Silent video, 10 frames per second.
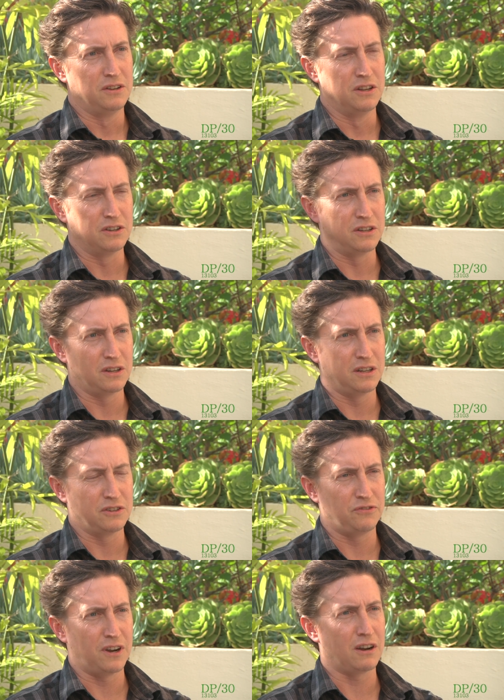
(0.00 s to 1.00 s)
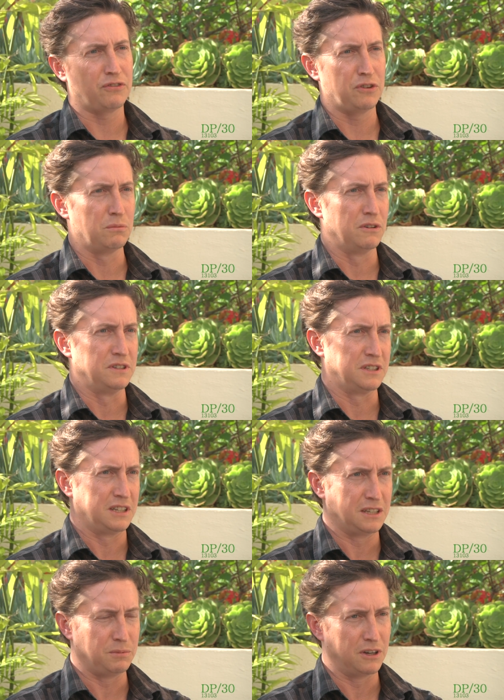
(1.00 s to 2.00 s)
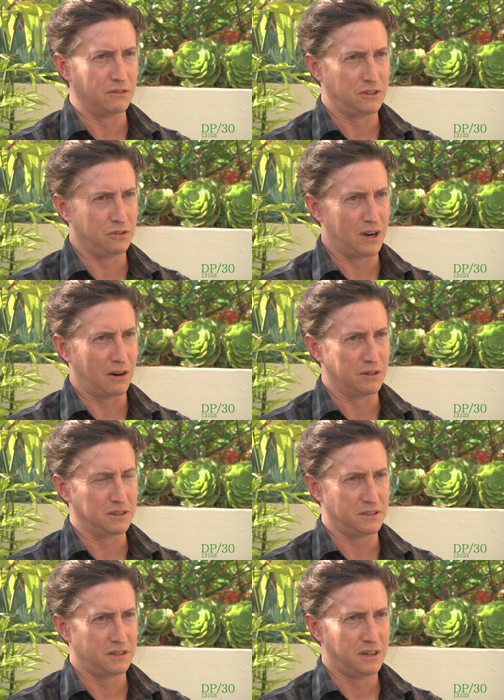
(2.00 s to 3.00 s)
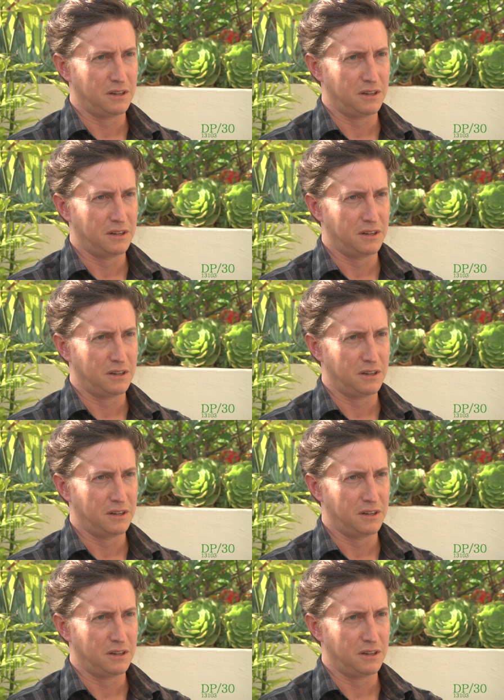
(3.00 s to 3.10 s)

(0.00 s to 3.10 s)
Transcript: There, there's very few movies that need to be over two hours.